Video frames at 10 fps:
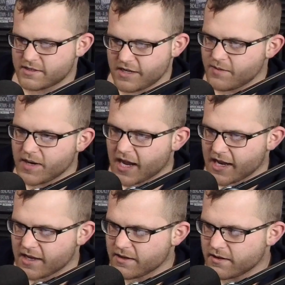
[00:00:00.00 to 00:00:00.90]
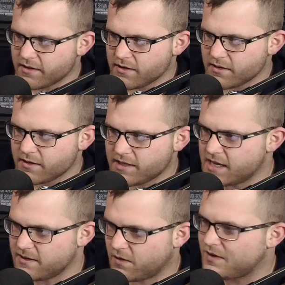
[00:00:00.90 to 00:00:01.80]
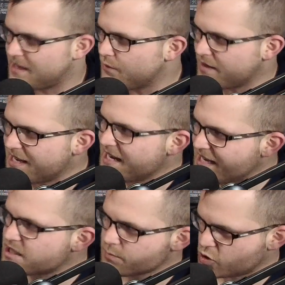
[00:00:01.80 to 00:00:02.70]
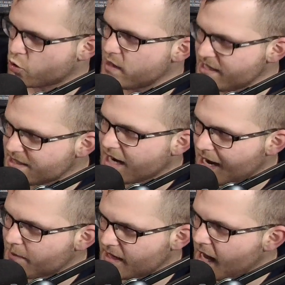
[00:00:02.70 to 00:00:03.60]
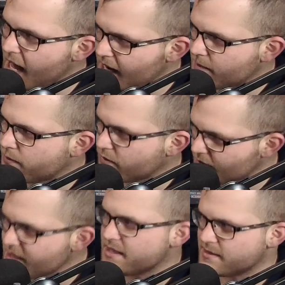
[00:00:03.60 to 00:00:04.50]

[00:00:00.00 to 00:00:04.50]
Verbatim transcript: get to see him in eight. Can, can, we, can he get some screen time in nine? He will. He'll get an